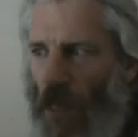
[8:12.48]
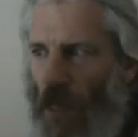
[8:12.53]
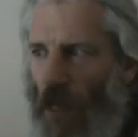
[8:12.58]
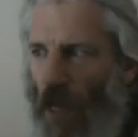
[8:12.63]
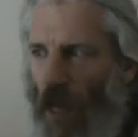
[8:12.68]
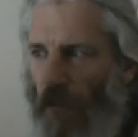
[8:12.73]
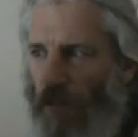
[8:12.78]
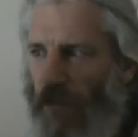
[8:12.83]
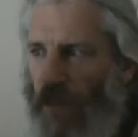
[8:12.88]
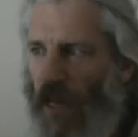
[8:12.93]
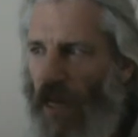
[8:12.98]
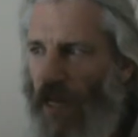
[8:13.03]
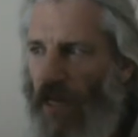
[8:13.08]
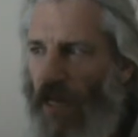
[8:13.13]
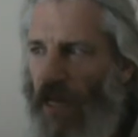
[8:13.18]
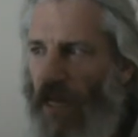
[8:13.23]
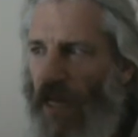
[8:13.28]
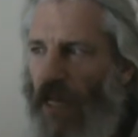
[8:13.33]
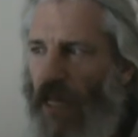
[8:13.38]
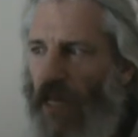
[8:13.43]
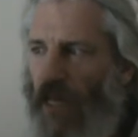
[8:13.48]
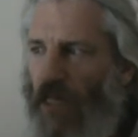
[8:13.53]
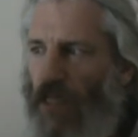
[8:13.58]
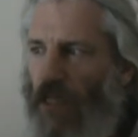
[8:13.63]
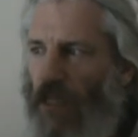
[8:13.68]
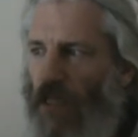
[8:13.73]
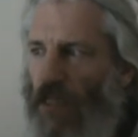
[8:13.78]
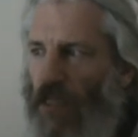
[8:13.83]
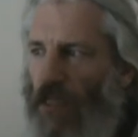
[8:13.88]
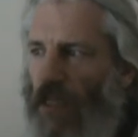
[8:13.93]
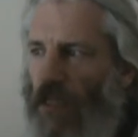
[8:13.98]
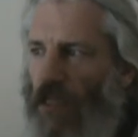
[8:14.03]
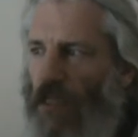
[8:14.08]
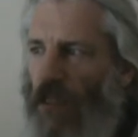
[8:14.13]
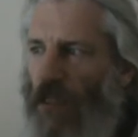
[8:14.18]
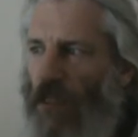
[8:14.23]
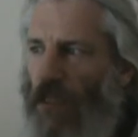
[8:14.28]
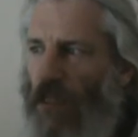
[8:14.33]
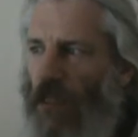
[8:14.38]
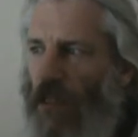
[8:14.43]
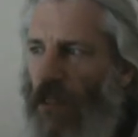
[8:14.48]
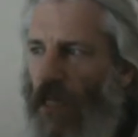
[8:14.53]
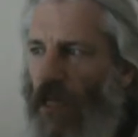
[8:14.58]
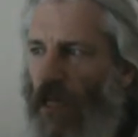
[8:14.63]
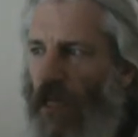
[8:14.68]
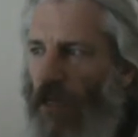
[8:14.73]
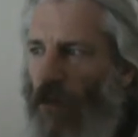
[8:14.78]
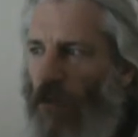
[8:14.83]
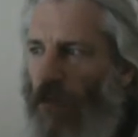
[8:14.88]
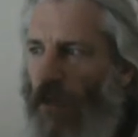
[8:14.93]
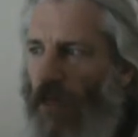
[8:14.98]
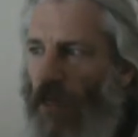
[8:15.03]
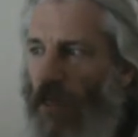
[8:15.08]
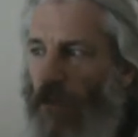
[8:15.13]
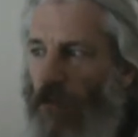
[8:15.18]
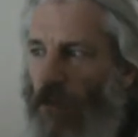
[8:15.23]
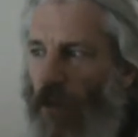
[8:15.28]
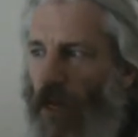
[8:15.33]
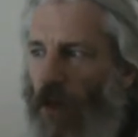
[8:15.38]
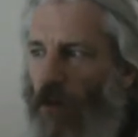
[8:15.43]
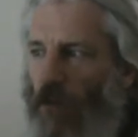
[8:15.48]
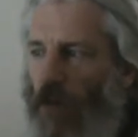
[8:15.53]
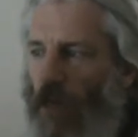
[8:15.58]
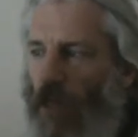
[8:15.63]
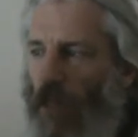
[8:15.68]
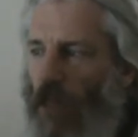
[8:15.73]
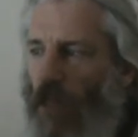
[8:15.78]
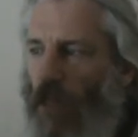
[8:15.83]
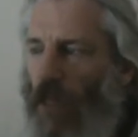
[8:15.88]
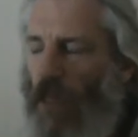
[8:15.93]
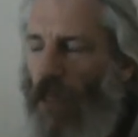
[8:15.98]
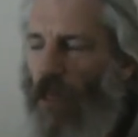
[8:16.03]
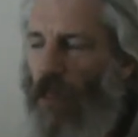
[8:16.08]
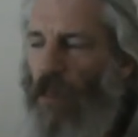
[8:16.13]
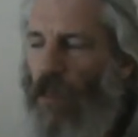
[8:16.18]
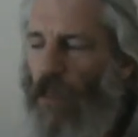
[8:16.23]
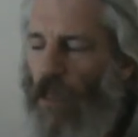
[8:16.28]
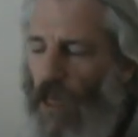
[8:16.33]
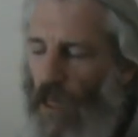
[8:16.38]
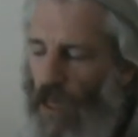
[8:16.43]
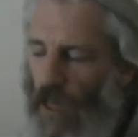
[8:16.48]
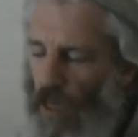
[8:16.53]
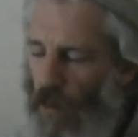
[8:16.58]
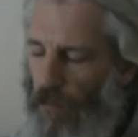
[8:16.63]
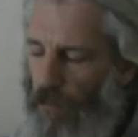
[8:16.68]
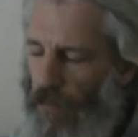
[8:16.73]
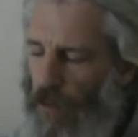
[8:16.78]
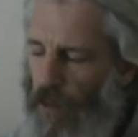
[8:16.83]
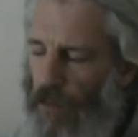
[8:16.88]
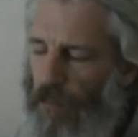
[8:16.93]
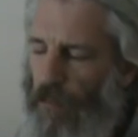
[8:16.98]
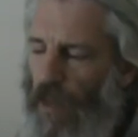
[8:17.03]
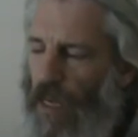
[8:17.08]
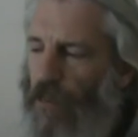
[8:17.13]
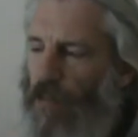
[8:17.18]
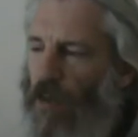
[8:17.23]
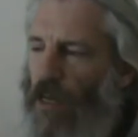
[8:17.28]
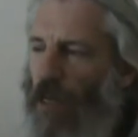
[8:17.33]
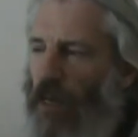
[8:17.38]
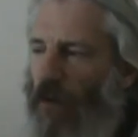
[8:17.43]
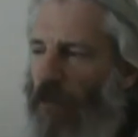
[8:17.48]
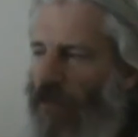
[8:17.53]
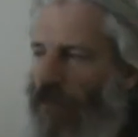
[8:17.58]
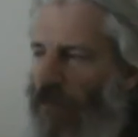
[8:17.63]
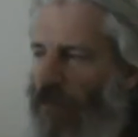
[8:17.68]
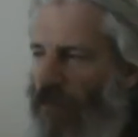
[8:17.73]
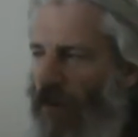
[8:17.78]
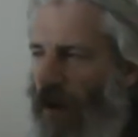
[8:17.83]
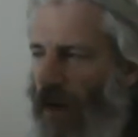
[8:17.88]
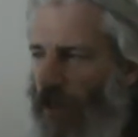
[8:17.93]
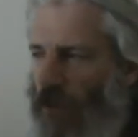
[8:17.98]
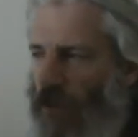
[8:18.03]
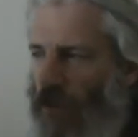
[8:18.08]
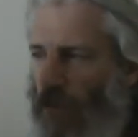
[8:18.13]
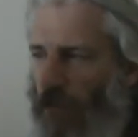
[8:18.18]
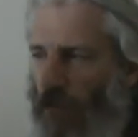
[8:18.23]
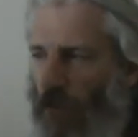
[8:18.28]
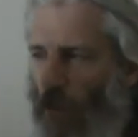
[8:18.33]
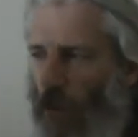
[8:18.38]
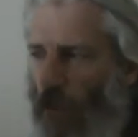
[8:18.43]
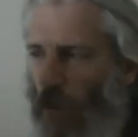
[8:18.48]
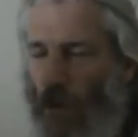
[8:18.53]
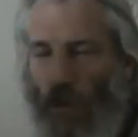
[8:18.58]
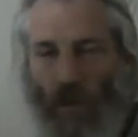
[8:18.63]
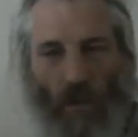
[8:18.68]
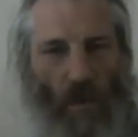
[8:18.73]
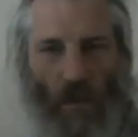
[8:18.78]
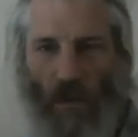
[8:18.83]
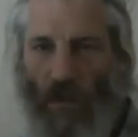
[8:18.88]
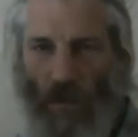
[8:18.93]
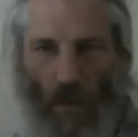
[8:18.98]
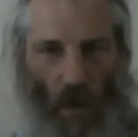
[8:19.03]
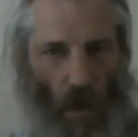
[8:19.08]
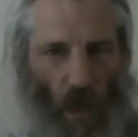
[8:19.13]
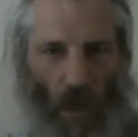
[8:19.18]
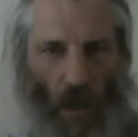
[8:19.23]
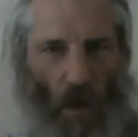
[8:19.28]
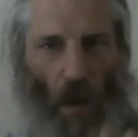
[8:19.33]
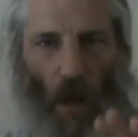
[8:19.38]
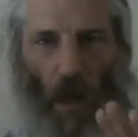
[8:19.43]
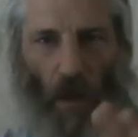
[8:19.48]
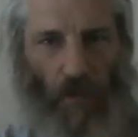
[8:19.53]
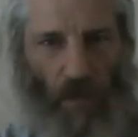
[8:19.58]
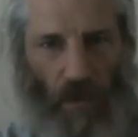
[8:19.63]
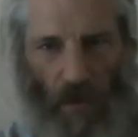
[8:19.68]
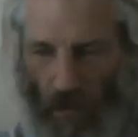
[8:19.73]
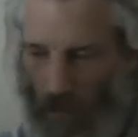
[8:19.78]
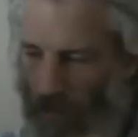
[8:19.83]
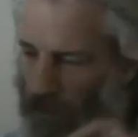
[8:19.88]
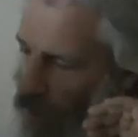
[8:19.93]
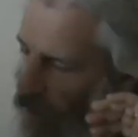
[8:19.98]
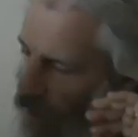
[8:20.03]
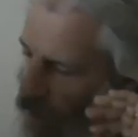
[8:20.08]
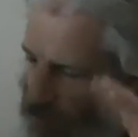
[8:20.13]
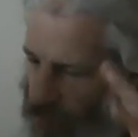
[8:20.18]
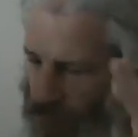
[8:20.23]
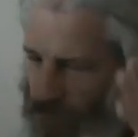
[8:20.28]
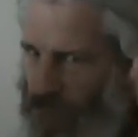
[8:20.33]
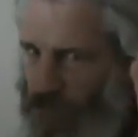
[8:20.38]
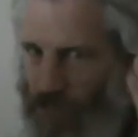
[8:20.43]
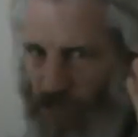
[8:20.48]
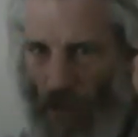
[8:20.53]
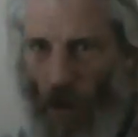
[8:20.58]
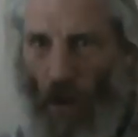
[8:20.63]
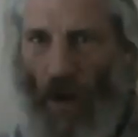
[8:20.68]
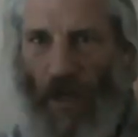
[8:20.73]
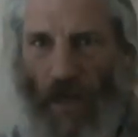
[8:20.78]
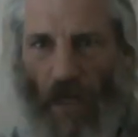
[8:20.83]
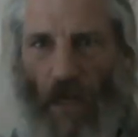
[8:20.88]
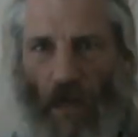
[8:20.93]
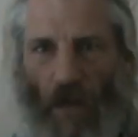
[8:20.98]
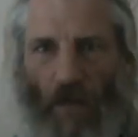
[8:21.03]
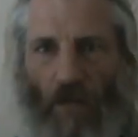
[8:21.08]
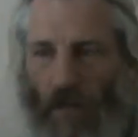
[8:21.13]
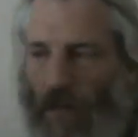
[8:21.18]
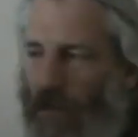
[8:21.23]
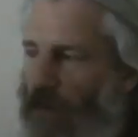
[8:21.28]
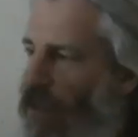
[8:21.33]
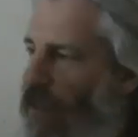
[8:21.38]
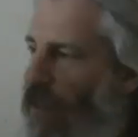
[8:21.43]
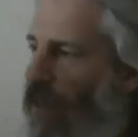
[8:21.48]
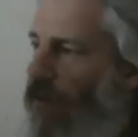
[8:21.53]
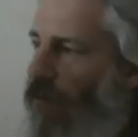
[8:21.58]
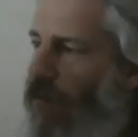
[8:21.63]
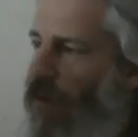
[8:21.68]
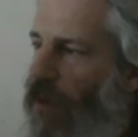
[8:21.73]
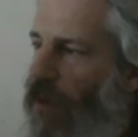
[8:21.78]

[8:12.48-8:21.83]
I'm getting the heat a little bit as well. Maybe a fraction more. It's not a lot. I'm talking minute, you know.